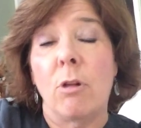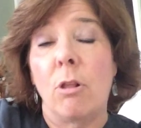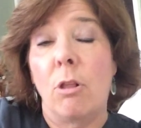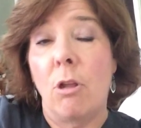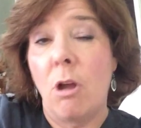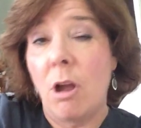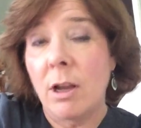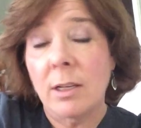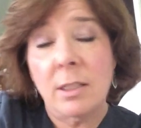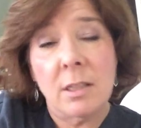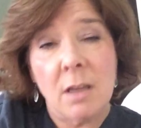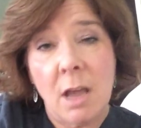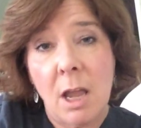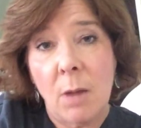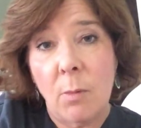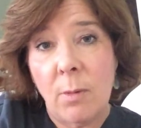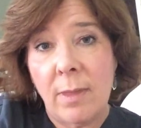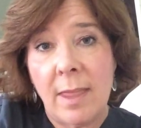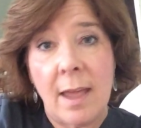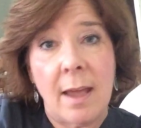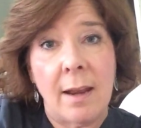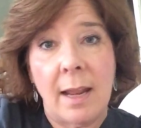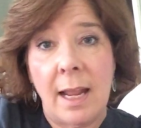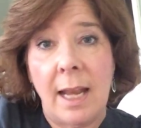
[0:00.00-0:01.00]
for a long time
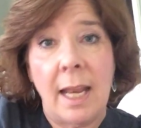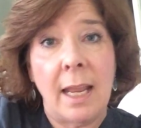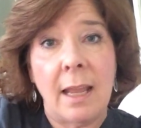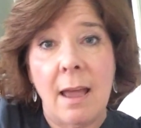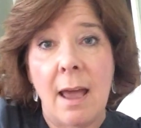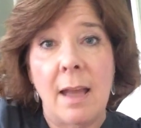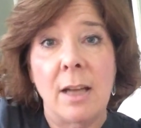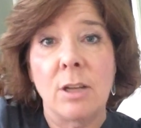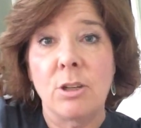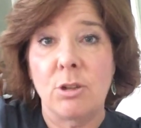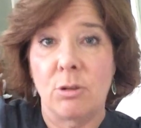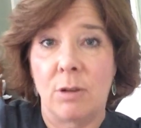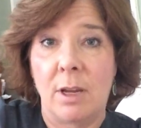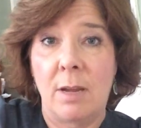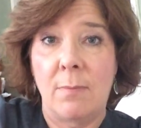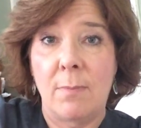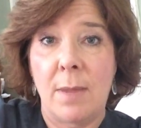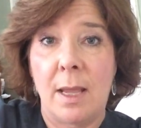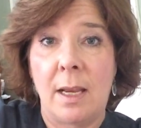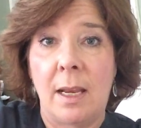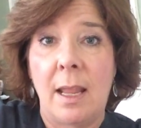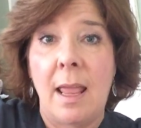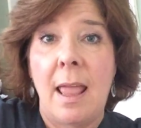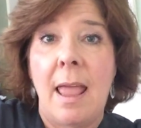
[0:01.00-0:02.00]
without any kind of
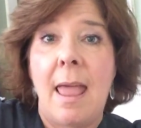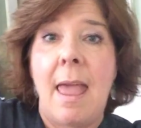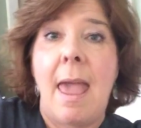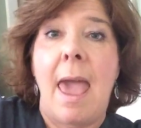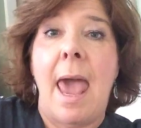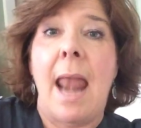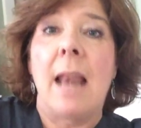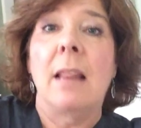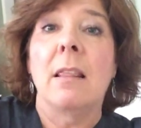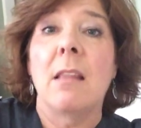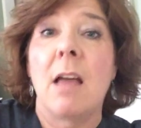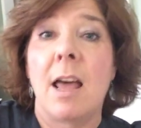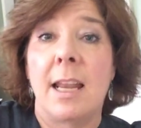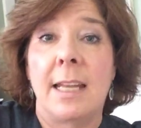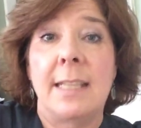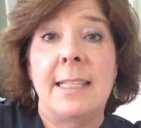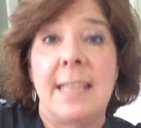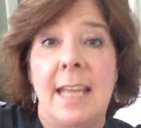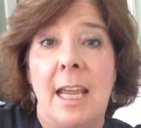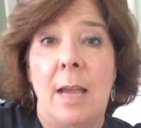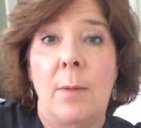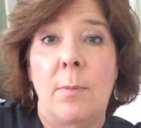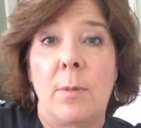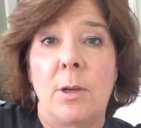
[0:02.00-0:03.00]
treatment, and a lot of
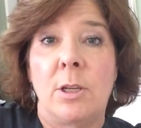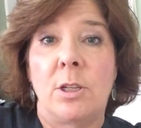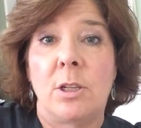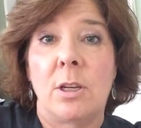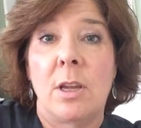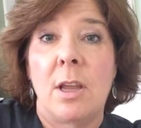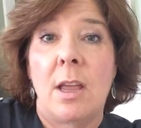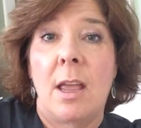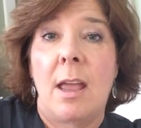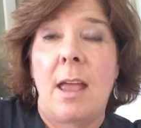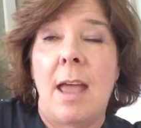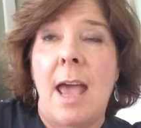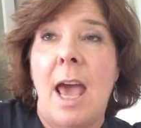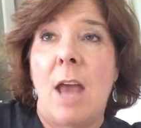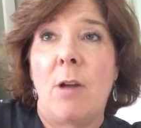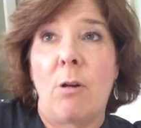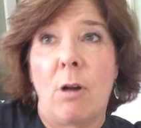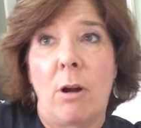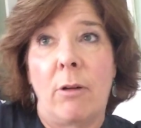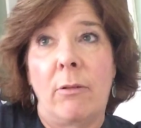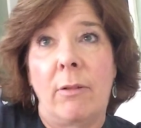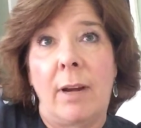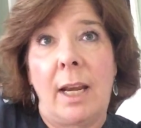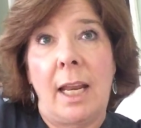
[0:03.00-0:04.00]
damage had
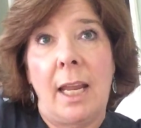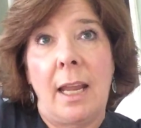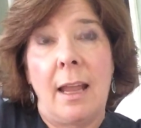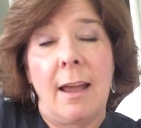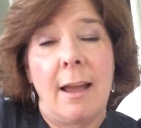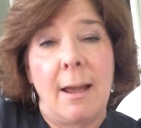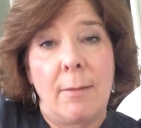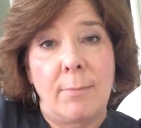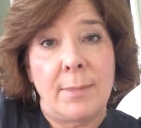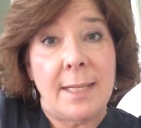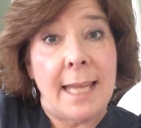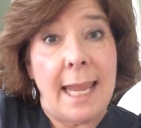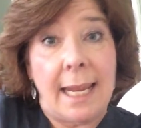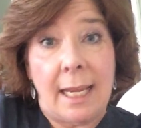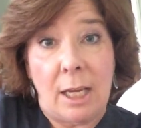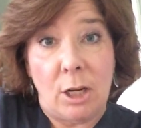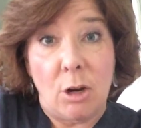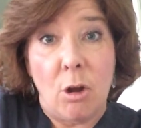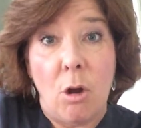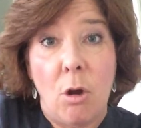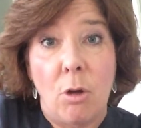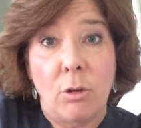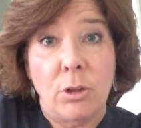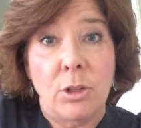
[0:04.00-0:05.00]
already
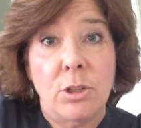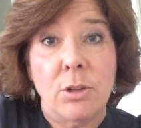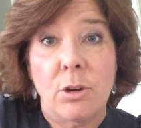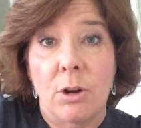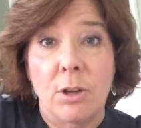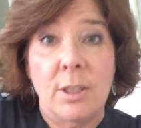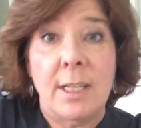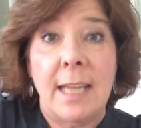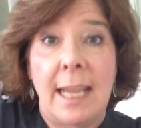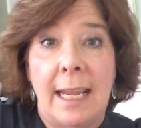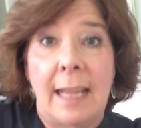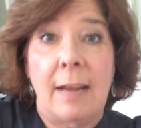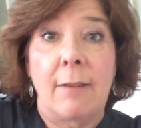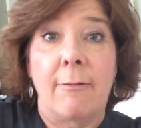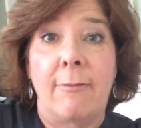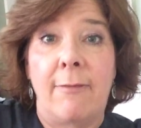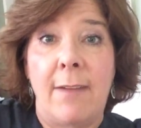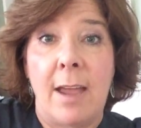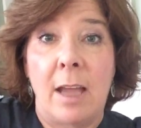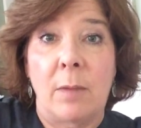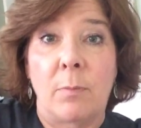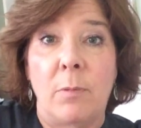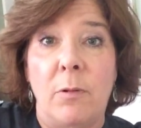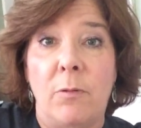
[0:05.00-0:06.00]
taken hold and started taking
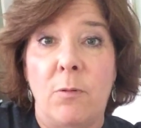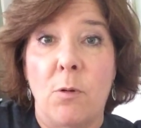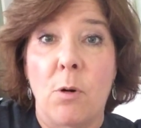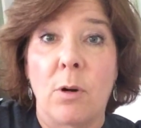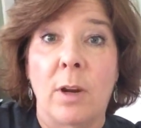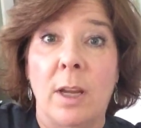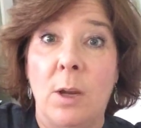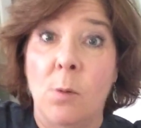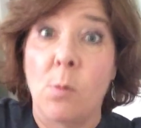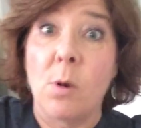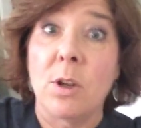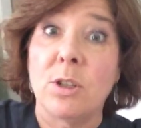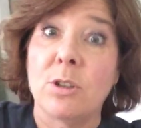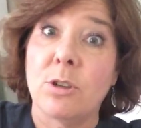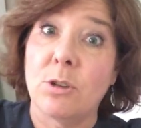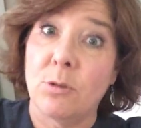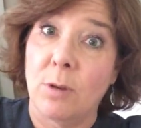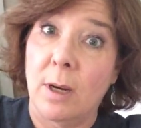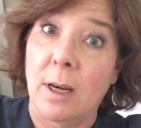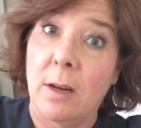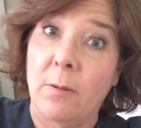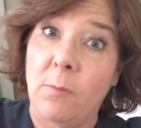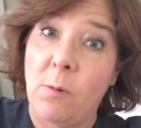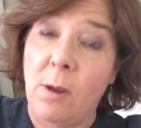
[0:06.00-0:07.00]
effect before he was
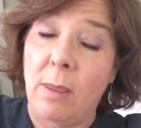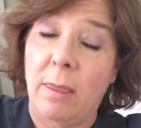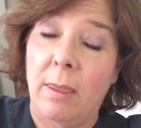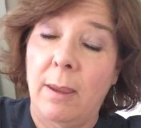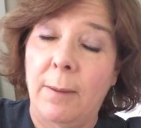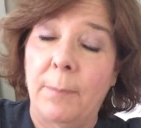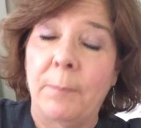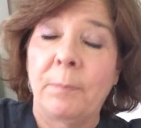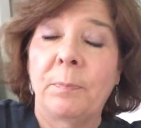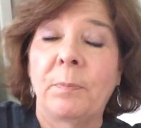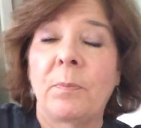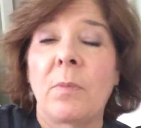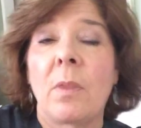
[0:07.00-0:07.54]
treated with it.